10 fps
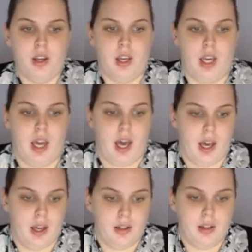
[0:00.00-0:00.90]

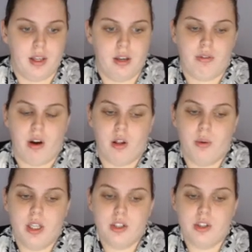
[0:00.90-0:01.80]
And the
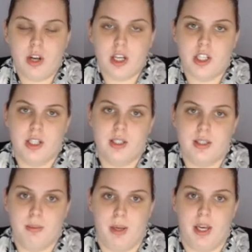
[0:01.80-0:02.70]
following
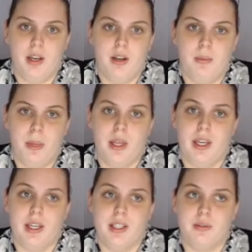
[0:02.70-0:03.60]
instructions bit
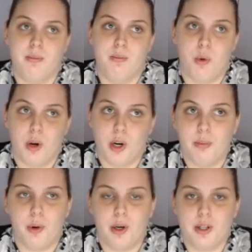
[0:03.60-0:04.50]
is more
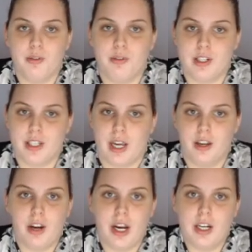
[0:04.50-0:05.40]
important for
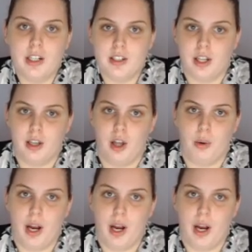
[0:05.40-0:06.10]
second graders and lower